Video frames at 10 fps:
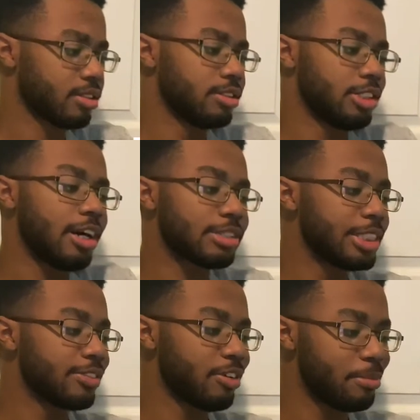Josh
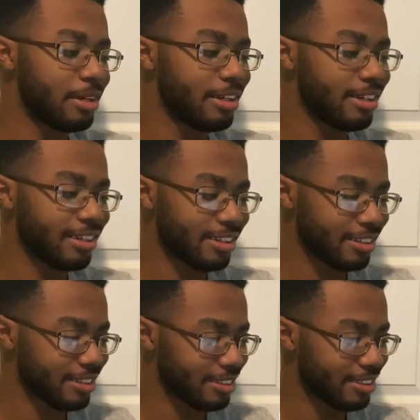Christopher, man.
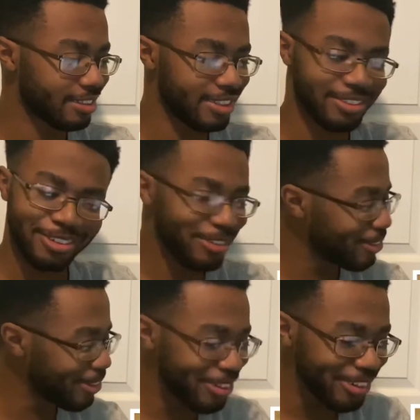I
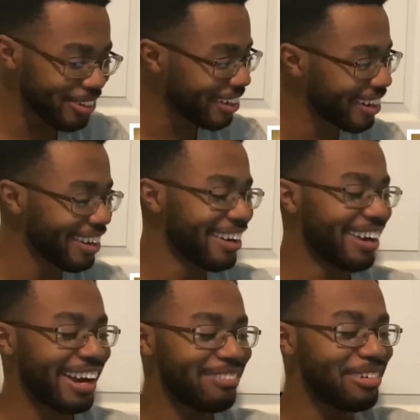
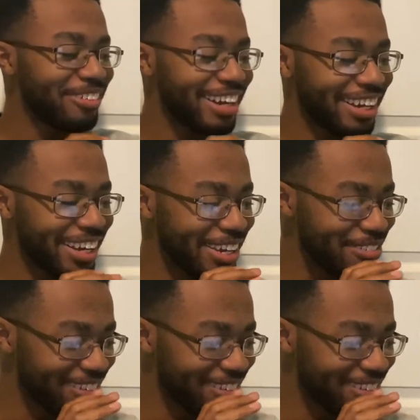remember that game.